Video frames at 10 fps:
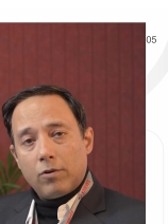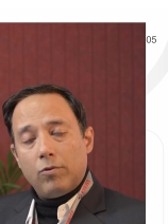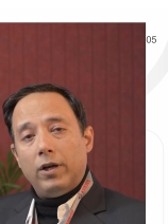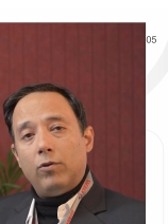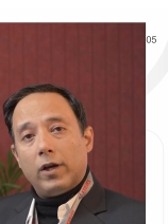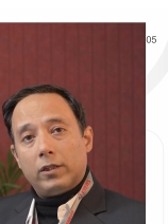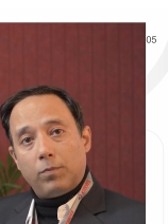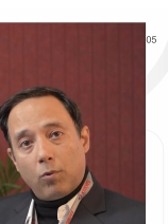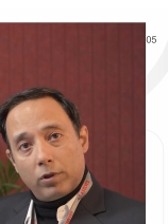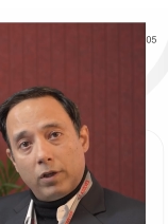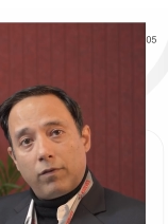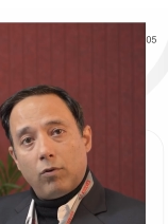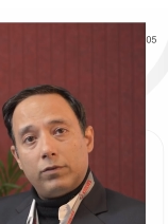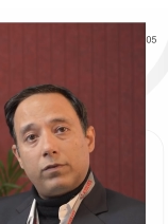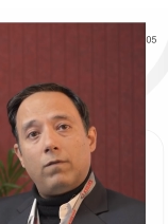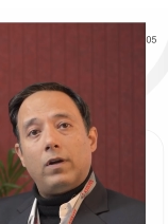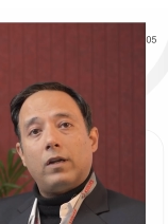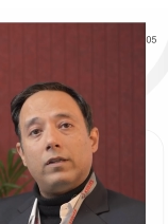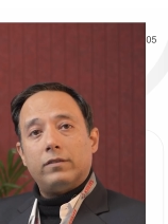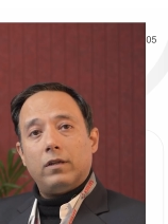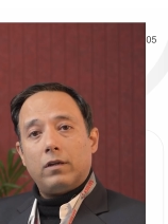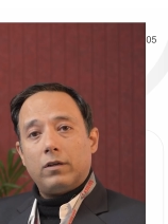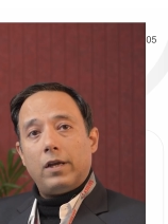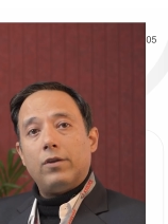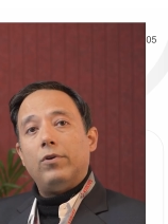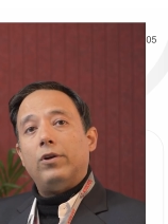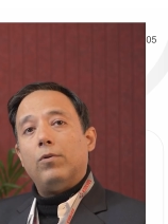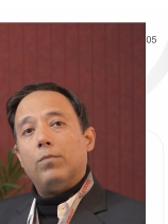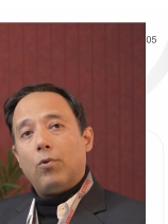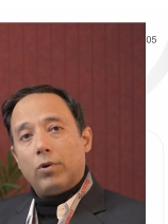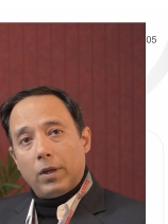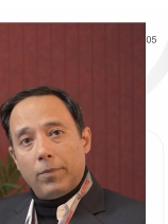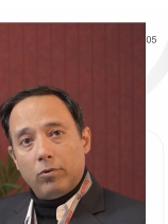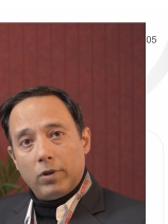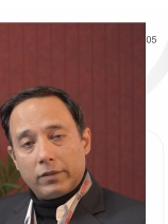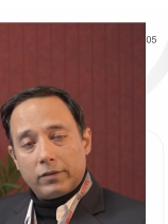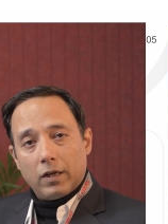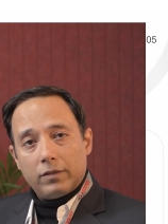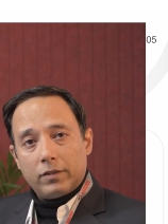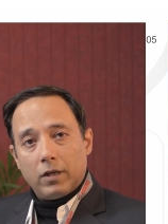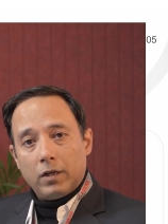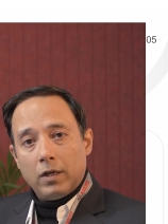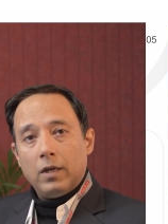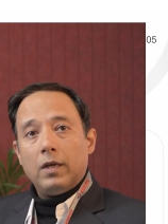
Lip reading: You need to export the flows from one cluster, then you need to import them into the next cluster.